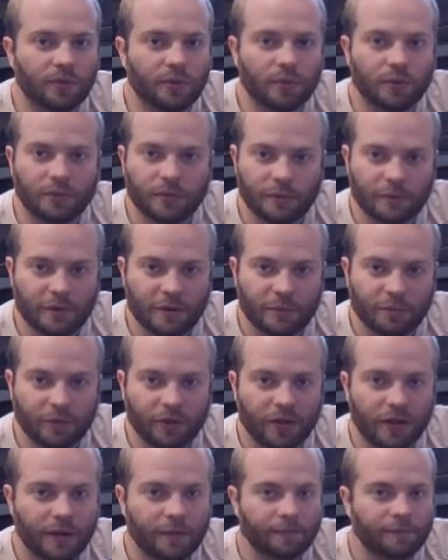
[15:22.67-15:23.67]
2 or 3
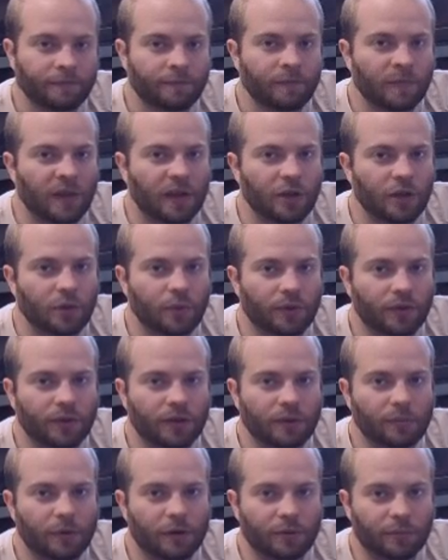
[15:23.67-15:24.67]
people in it, you really
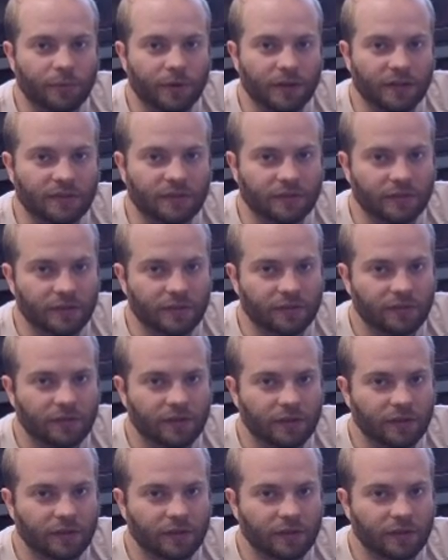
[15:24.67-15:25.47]
need better brakes than this.